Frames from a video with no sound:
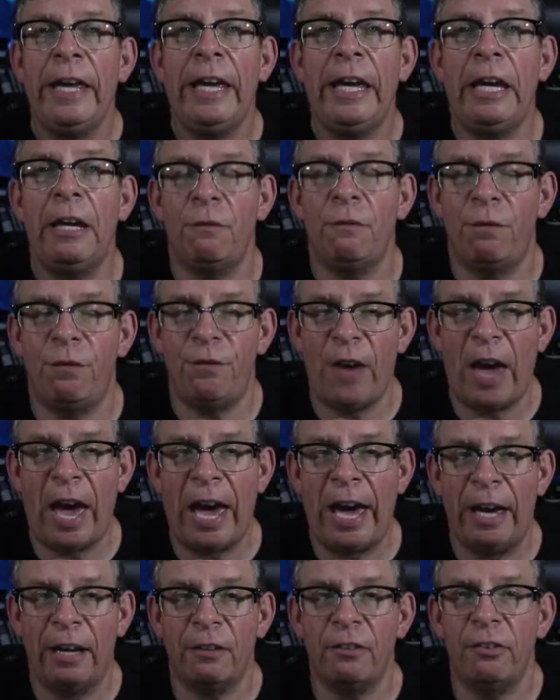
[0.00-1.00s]
In
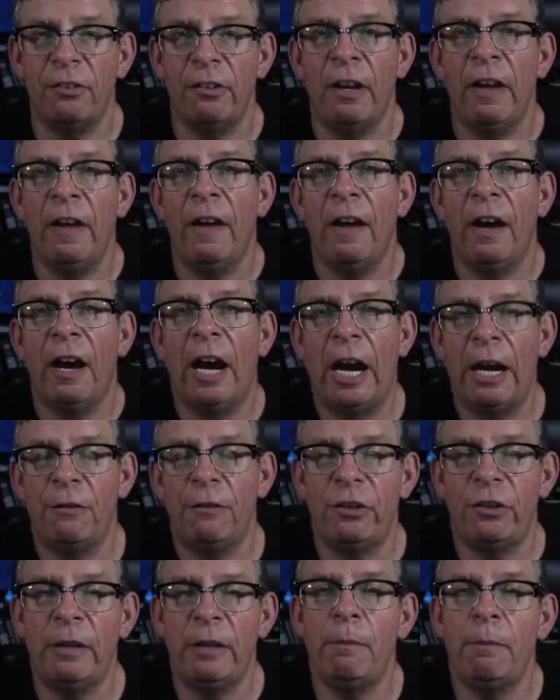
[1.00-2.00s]
fact, I've
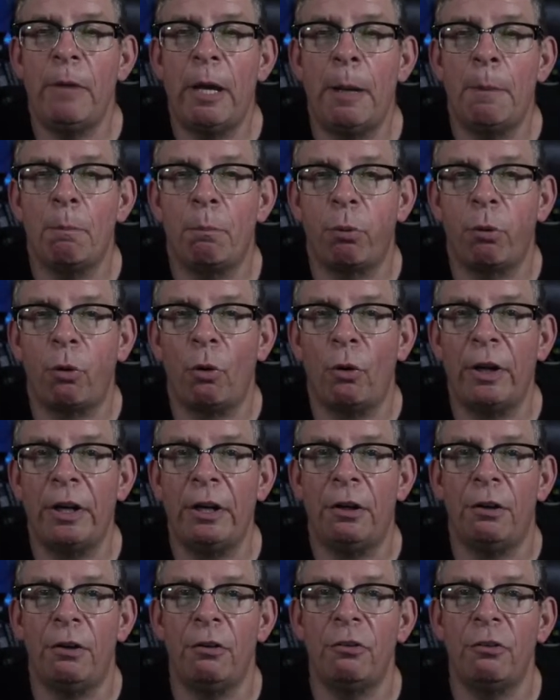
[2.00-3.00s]
seen
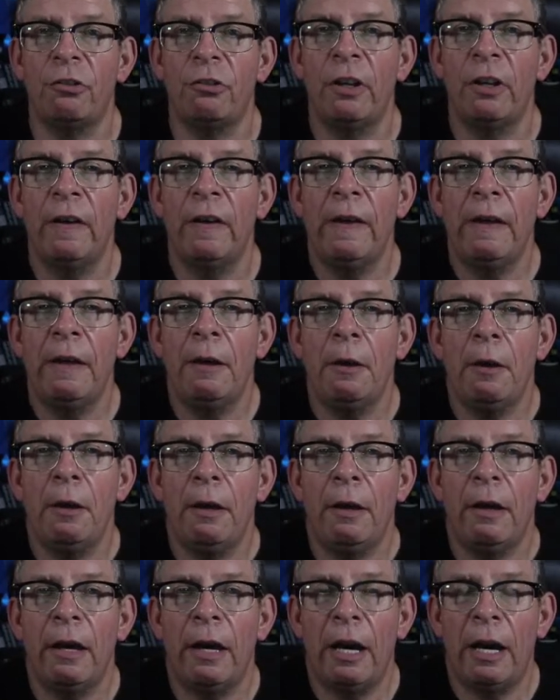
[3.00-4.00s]
employers
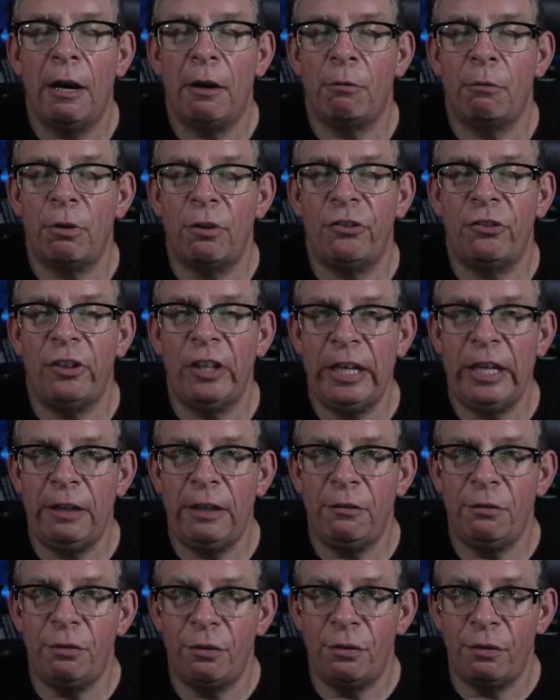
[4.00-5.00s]

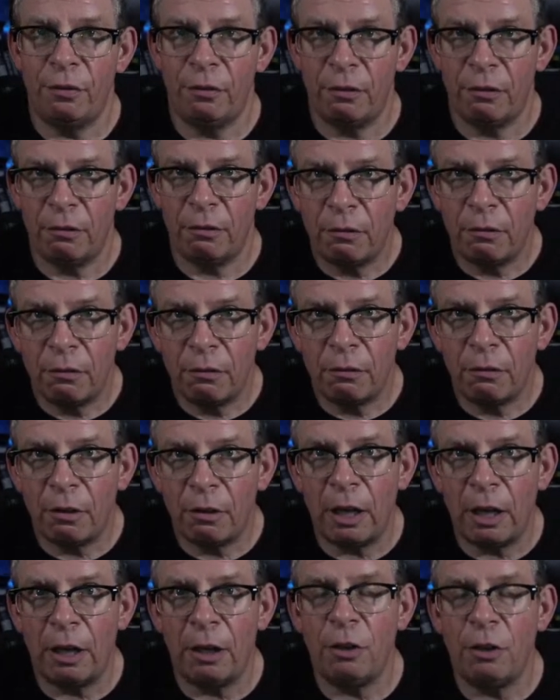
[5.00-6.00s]
receive
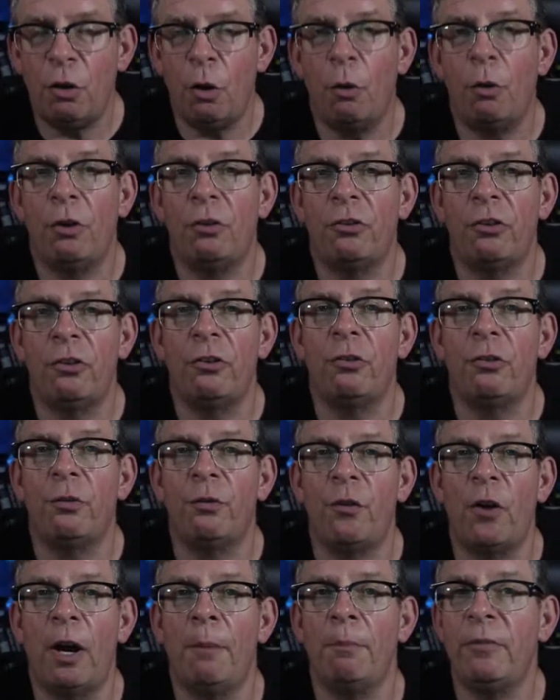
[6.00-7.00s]
notices
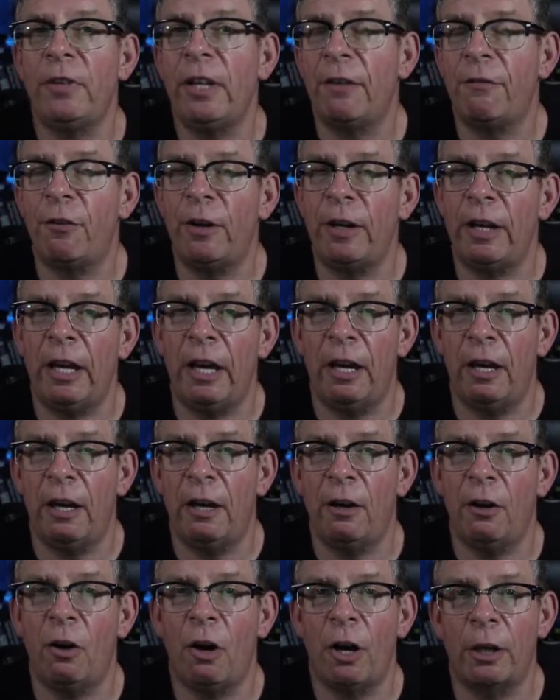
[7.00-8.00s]
from different
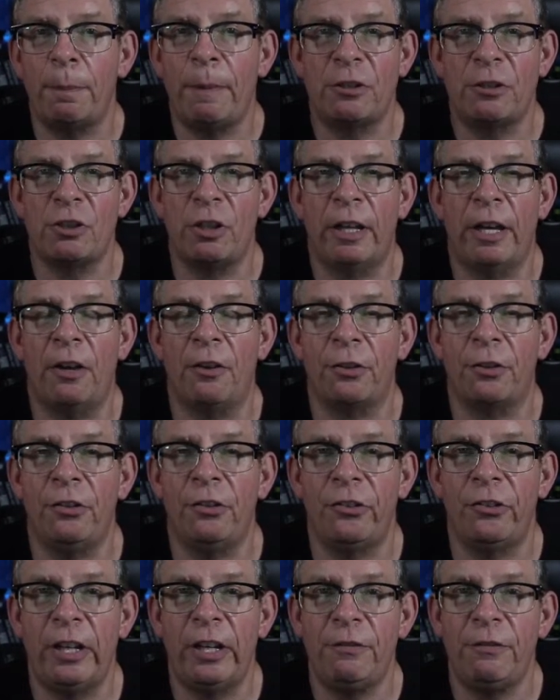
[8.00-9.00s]
occupational health
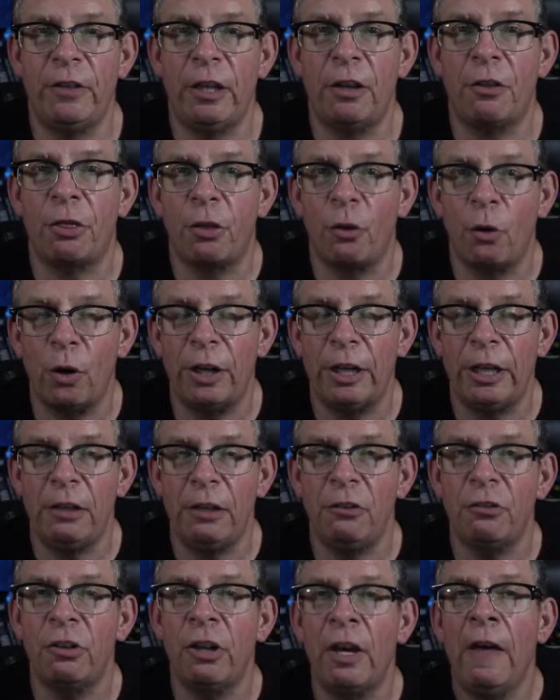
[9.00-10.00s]
and safety authorities